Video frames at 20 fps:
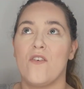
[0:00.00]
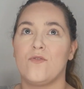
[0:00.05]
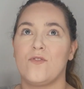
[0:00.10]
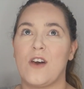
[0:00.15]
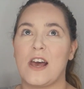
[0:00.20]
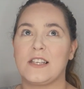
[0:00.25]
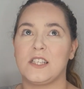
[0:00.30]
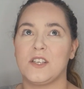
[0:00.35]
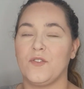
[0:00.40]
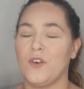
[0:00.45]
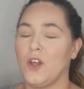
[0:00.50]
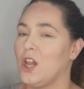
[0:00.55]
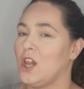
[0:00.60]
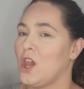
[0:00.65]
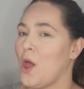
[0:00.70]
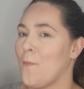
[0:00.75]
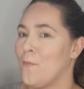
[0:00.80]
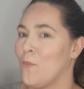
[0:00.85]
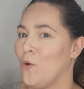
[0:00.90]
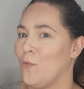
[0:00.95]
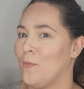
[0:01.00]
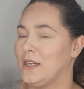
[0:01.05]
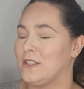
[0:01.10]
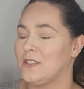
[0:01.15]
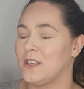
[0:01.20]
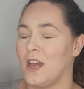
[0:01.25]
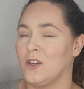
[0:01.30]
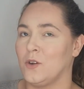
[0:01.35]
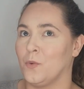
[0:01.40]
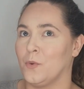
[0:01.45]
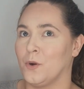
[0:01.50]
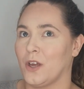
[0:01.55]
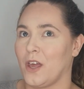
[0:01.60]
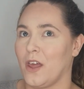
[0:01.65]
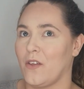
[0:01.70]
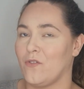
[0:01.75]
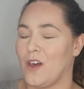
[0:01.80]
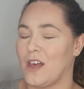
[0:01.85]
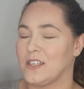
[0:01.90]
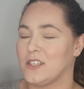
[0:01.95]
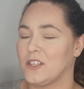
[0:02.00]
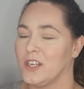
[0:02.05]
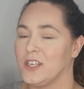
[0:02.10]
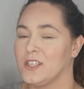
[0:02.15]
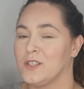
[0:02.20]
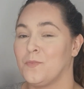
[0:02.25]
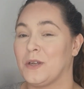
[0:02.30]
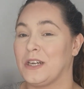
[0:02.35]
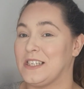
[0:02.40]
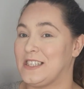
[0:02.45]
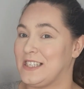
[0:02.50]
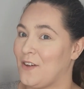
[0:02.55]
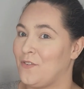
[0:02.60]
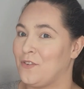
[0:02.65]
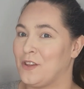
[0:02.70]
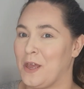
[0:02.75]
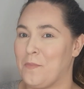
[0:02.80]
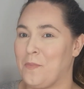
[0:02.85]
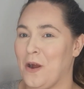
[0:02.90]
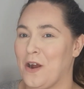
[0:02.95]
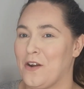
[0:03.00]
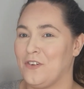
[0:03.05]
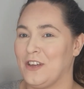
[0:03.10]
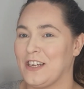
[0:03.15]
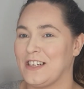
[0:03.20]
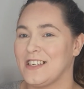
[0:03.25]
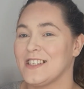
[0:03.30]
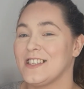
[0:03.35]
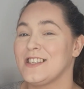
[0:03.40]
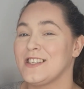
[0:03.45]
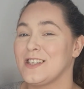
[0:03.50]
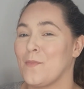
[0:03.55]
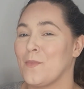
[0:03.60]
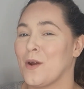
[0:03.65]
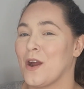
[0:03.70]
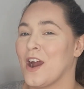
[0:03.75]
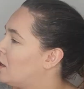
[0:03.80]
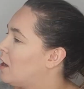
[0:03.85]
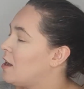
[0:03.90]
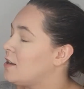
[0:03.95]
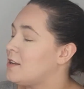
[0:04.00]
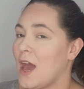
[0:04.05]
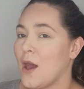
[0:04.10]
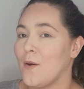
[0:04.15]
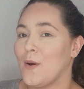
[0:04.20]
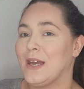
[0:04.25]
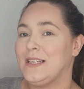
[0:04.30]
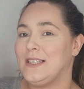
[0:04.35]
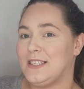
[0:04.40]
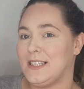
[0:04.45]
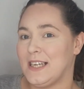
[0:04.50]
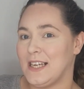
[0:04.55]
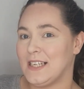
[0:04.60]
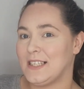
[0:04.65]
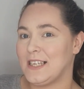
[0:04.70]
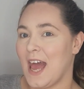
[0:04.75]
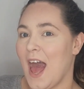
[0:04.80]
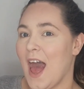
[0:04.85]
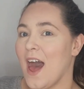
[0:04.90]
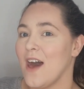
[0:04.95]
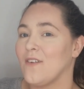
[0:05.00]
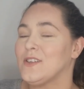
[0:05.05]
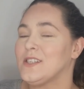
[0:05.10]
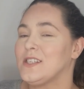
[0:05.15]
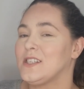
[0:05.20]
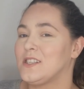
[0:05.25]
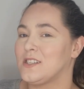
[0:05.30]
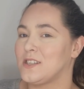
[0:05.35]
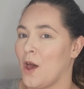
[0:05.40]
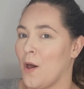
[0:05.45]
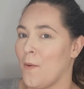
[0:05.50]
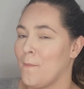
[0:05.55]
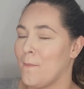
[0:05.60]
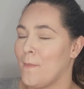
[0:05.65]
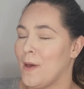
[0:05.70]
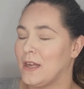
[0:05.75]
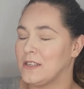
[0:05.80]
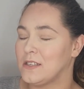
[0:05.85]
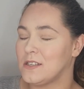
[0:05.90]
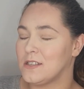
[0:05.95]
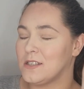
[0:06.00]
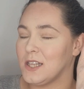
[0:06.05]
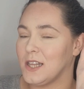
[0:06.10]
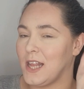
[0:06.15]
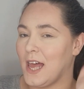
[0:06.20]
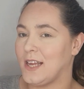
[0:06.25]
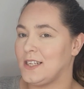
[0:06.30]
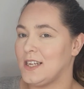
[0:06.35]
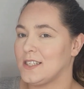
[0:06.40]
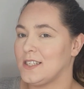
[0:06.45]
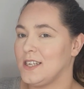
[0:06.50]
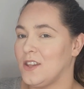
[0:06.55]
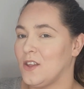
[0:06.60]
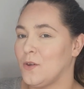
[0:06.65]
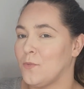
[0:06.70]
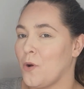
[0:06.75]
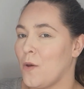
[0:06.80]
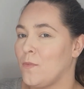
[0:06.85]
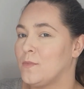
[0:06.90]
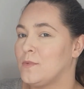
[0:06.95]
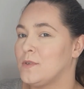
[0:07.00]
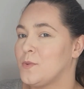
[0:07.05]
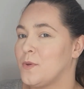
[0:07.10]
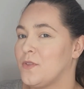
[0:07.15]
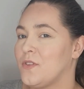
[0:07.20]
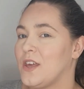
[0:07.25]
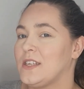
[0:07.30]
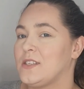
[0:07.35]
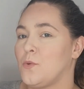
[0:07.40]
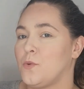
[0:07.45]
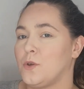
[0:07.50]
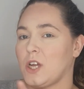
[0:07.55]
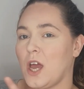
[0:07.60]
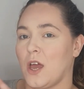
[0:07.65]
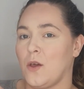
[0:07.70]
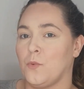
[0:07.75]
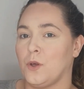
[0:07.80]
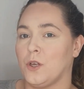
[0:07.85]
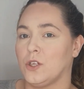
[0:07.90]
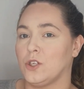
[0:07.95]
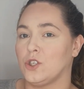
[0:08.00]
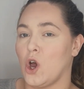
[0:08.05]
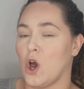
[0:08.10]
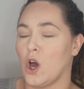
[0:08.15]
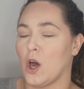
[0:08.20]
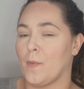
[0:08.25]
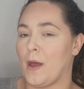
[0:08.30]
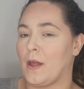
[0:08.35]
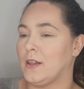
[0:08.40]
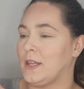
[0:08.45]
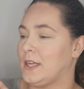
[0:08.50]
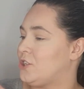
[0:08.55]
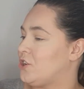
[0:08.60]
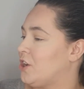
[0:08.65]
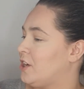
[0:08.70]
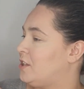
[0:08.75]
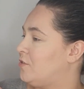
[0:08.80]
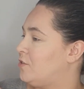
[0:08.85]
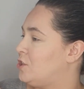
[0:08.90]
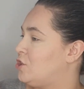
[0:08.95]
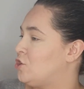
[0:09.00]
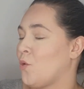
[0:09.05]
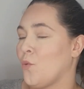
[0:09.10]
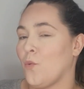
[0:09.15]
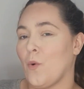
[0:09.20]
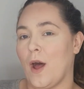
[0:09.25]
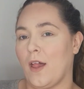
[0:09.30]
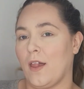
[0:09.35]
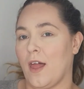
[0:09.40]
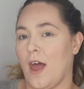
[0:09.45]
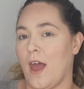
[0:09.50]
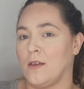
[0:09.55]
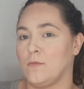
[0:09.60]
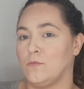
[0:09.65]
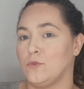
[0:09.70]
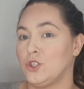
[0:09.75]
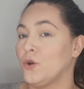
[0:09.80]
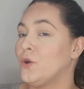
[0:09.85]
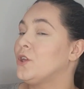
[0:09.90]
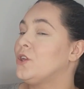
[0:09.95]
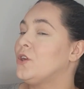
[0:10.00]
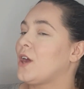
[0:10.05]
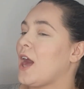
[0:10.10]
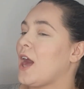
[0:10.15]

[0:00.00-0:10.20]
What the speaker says: festival moment. I know we're not getting festivals, but it's definitely a perfect summer. Now I did have some slight teething problems with this, which I will talk about later in the video while I'm showing you